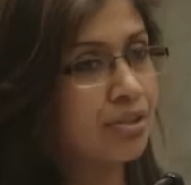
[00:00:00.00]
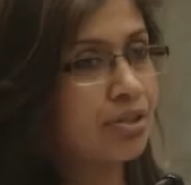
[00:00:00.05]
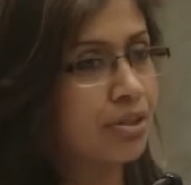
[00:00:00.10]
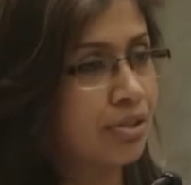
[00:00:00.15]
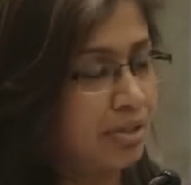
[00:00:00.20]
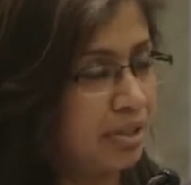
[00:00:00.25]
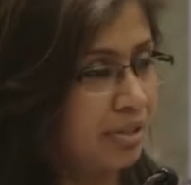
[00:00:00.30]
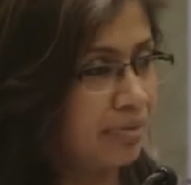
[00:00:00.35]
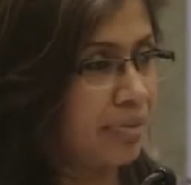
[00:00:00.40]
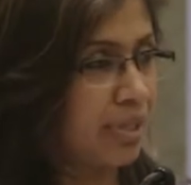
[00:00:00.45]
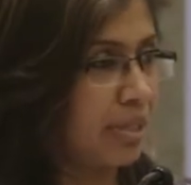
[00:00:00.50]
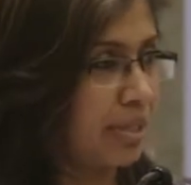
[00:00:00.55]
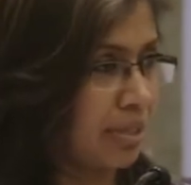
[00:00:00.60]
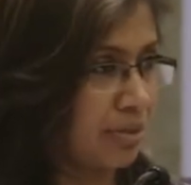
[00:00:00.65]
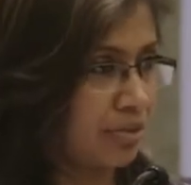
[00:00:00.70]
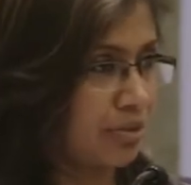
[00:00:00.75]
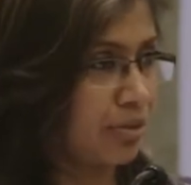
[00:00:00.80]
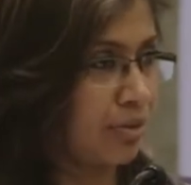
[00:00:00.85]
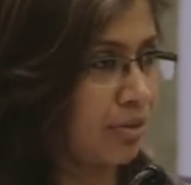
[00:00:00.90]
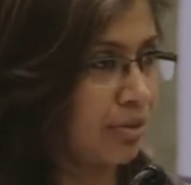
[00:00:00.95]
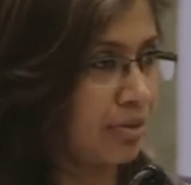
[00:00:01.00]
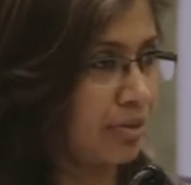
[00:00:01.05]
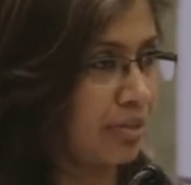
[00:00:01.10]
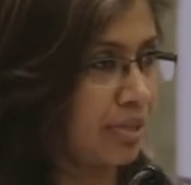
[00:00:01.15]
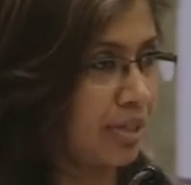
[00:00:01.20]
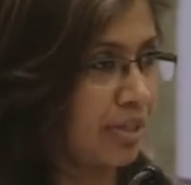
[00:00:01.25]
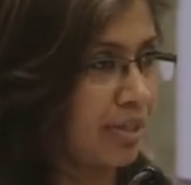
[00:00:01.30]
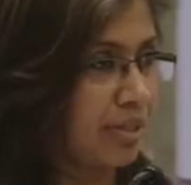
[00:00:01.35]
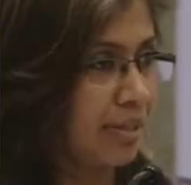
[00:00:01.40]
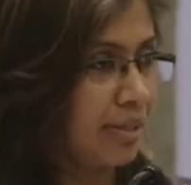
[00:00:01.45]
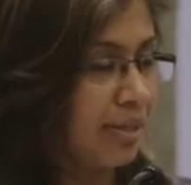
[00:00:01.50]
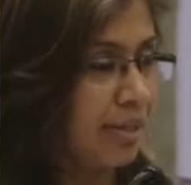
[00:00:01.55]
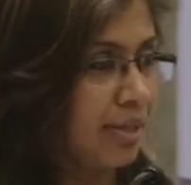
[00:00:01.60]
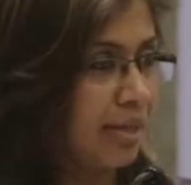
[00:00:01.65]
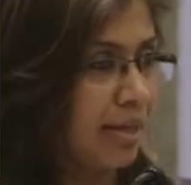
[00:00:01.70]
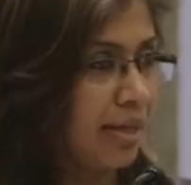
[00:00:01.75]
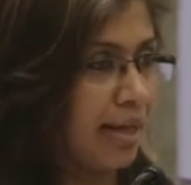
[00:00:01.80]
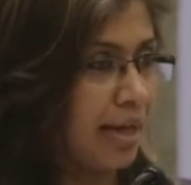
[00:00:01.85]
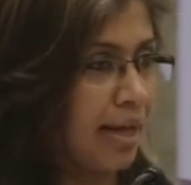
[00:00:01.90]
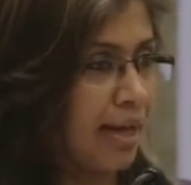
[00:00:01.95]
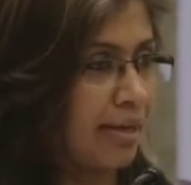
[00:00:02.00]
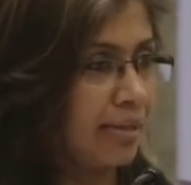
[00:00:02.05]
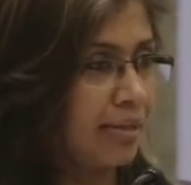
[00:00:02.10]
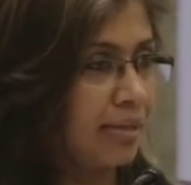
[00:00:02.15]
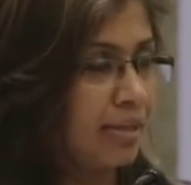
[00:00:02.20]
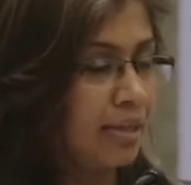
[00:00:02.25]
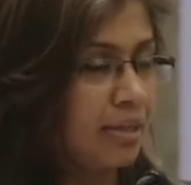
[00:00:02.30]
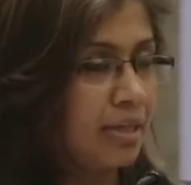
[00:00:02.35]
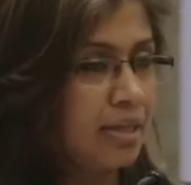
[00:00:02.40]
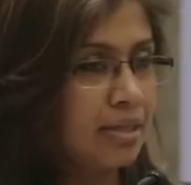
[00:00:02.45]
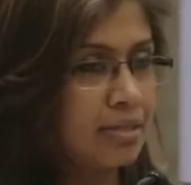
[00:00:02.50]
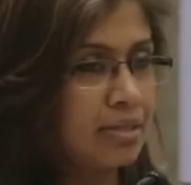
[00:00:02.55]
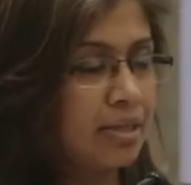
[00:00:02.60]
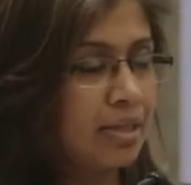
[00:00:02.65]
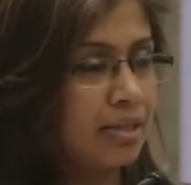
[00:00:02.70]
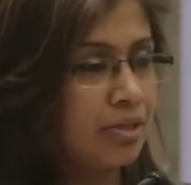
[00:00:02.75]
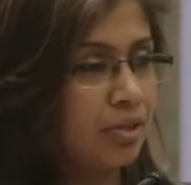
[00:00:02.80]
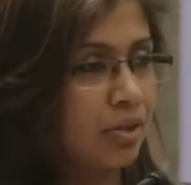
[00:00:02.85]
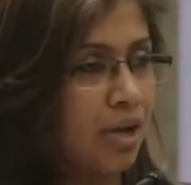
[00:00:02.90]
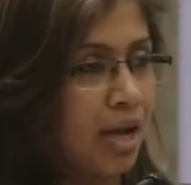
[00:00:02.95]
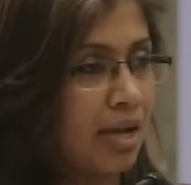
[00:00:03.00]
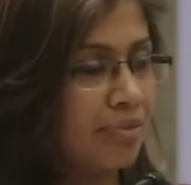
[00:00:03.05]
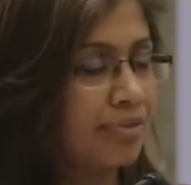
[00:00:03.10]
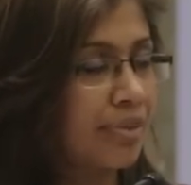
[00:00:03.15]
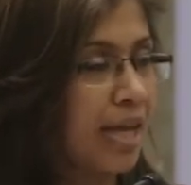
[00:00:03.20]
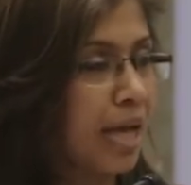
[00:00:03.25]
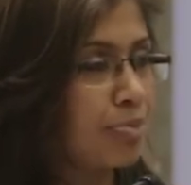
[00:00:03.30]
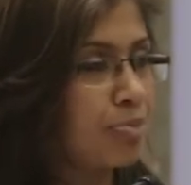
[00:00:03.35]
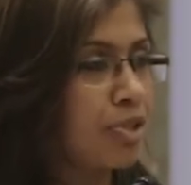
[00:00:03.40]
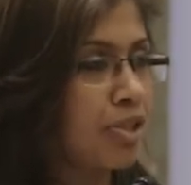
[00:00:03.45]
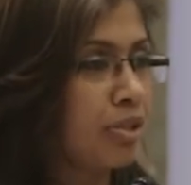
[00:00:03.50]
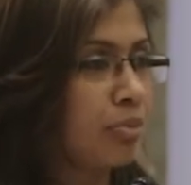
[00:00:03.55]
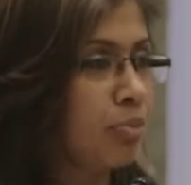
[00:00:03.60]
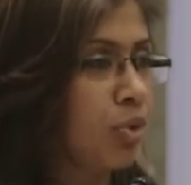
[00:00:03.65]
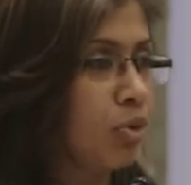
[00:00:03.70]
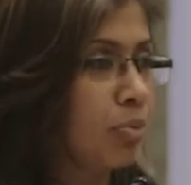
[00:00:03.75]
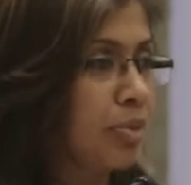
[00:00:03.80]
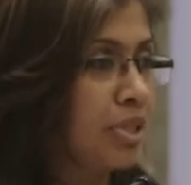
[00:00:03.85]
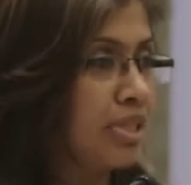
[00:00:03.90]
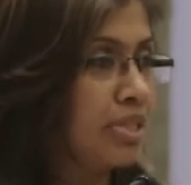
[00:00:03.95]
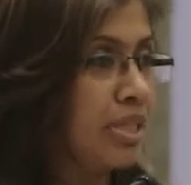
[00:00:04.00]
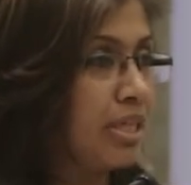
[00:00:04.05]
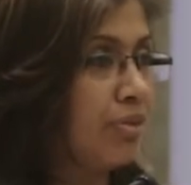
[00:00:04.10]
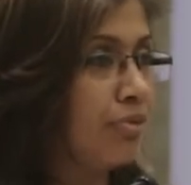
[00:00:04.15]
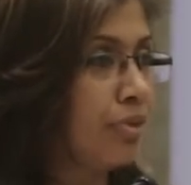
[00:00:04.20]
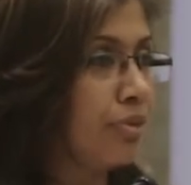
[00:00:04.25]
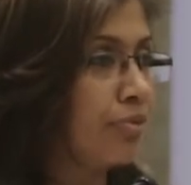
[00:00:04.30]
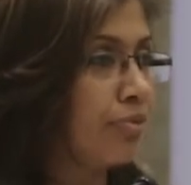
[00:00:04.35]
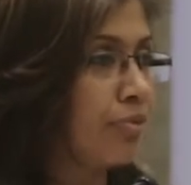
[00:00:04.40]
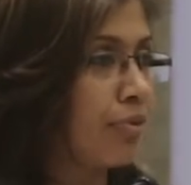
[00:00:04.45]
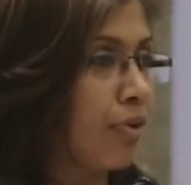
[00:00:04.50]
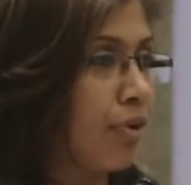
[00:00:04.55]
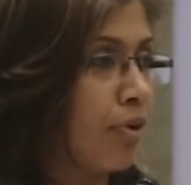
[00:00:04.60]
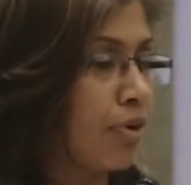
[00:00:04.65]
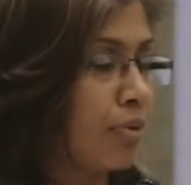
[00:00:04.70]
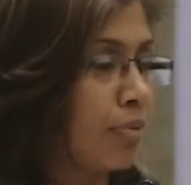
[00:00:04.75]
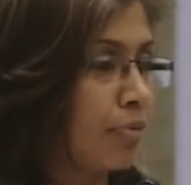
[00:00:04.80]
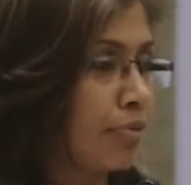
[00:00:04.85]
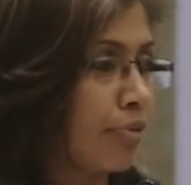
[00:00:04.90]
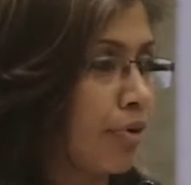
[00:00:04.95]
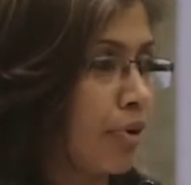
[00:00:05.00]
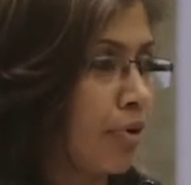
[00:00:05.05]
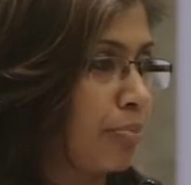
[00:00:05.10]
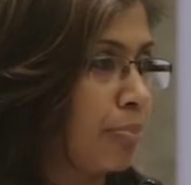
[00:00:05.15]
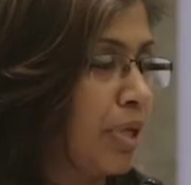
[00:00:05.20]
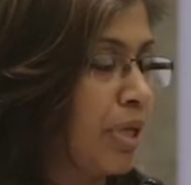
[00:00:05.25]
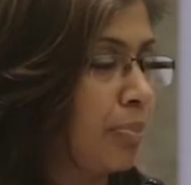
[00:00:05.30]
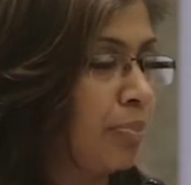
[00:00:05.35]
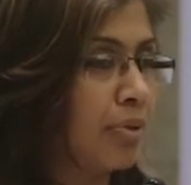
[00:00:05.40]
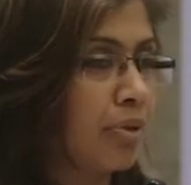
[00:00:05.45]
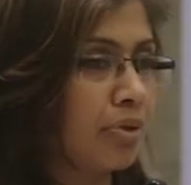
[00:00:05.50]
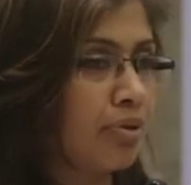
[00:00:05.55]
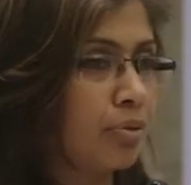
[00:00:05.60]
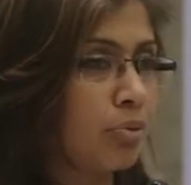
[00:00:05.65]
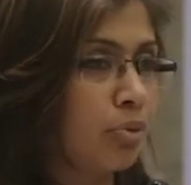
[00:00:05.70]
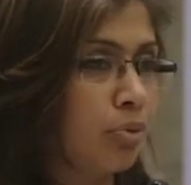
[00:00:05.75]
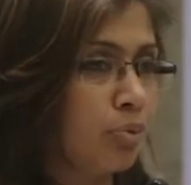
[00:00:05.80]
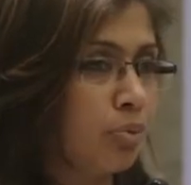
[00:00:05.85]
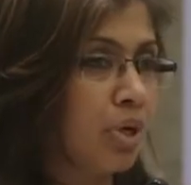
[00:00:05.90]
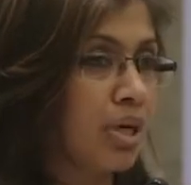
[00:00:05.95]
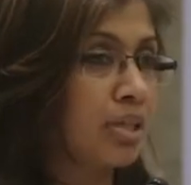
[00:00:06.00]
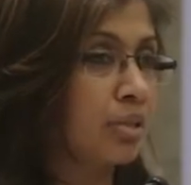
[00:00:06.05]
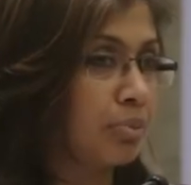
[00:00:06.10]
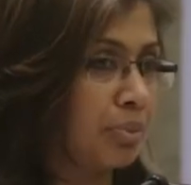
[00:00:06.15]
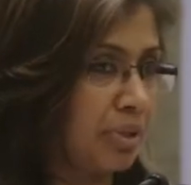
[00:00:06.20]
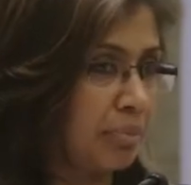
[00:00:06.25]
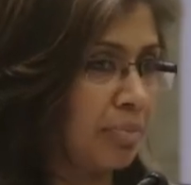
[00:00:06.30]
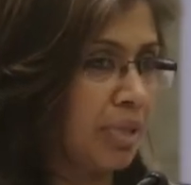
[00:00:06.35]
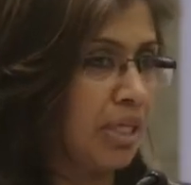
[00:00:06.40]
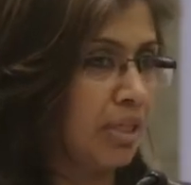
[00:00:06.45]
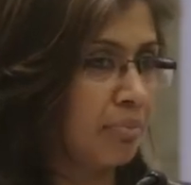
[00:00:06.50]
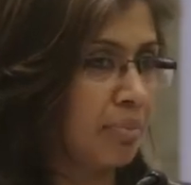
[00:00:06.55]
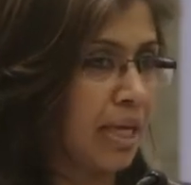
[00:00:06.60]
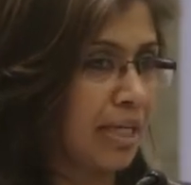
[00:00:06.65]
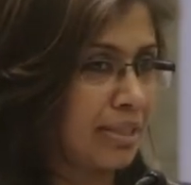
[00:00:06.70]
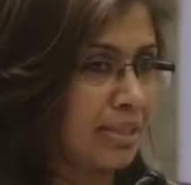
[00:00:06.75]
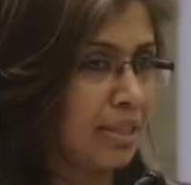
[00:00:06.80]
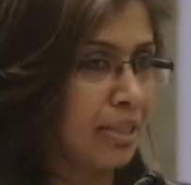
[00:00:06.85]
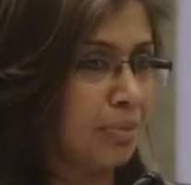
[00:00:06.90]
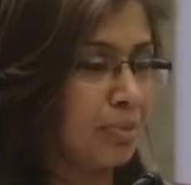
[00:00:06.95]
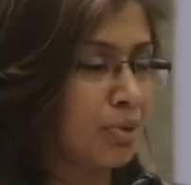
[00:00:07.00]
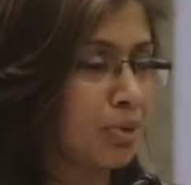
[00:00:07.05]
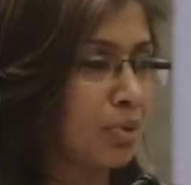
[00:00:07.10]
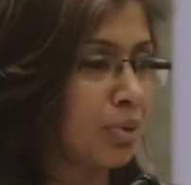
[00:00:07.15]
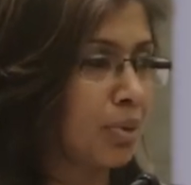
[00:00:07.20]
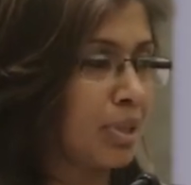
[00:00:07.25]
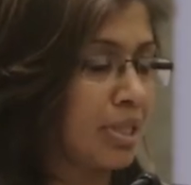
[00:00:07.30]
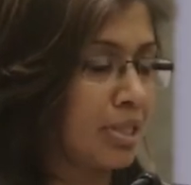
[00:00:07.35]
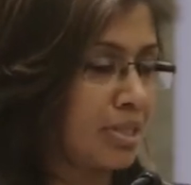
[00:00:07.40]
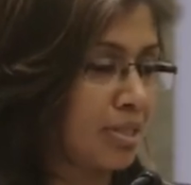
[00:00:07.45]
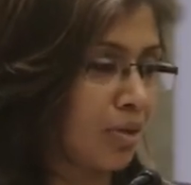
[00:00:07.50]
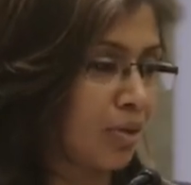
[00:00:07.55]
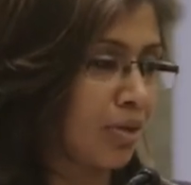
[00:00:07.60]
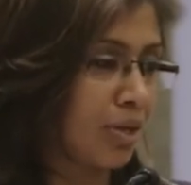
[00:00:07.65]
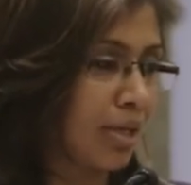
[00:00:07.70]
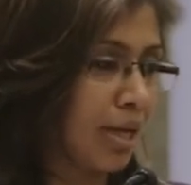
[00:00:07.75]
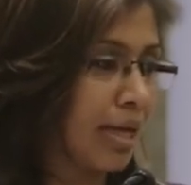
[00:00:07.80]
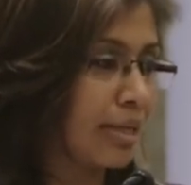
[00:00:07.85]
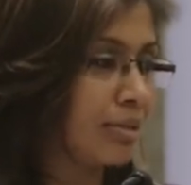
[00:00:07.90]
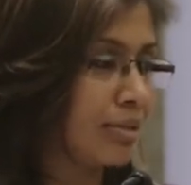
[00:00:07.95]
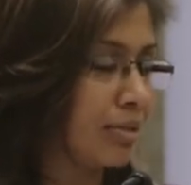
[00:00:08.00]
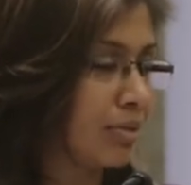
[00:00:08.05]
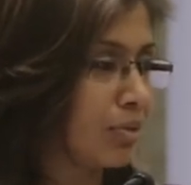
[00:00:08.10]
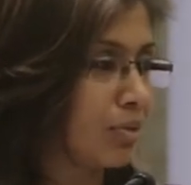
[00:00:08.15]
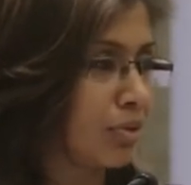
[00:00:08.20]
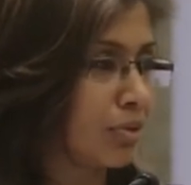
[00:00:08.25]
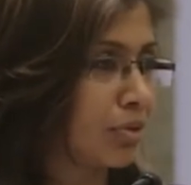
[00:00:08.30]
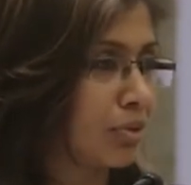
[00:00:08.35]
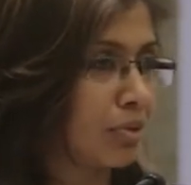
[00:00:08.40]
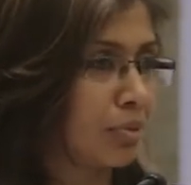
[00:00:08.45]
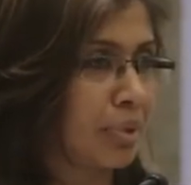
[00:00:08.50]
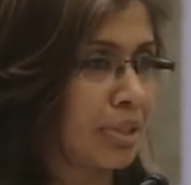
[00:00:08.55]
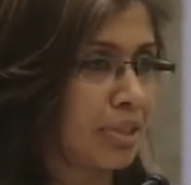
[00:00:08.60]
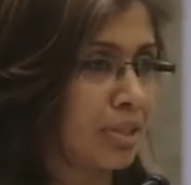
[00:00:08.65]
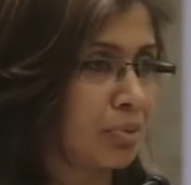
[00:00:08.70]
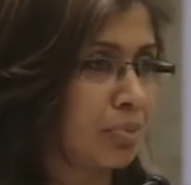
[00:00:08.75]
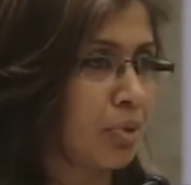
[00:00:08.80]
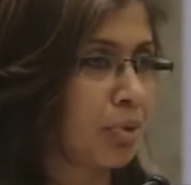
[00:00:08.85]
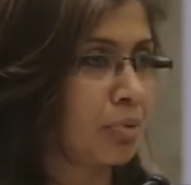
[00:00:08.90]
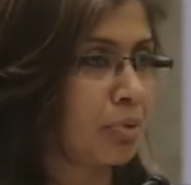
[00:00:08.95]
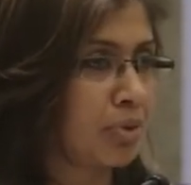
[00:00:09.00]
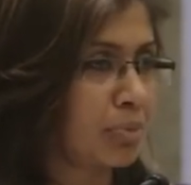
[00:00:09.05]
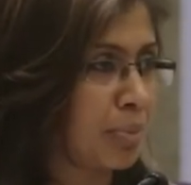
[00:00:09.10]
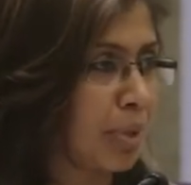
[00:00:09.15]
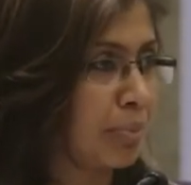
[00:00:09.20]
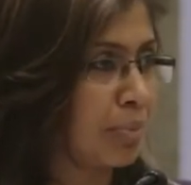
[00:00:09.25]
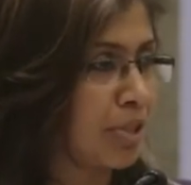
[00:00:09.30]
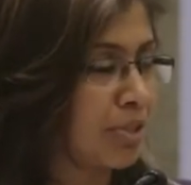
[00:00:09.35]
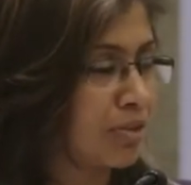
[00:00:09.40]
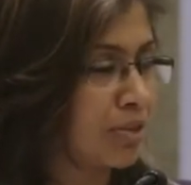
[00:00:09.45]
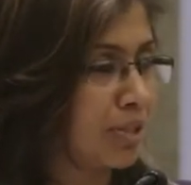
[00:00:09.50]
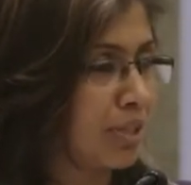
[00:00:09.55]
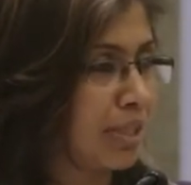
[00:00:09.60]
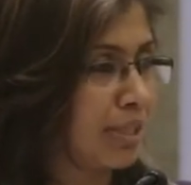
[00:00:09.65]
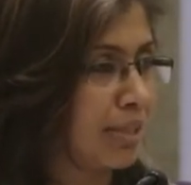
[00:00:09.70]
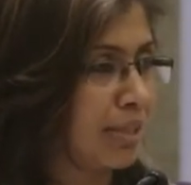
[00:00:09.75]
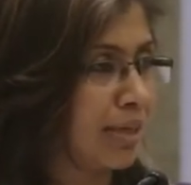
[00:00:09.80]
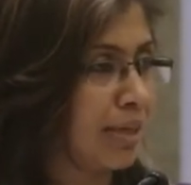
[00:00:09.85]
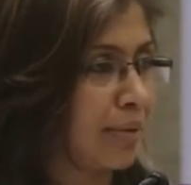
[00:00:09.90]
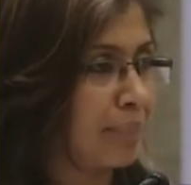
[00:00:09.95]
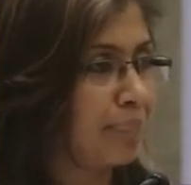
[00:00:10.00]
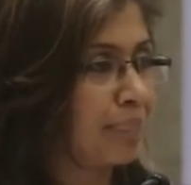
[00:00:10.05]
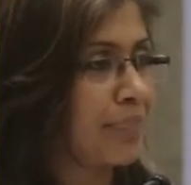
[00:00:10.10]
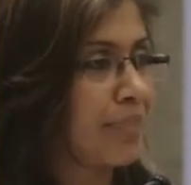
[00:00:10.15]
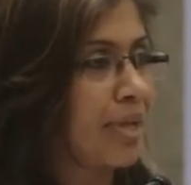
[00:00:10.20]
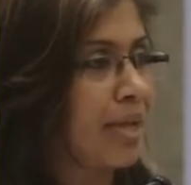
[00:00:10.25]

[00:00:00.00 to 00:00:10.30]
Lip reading: the journey very extraordinary. And it's, I've captured moments even for people who worked with me in my team. So it's on a lighter note, when this book was published in India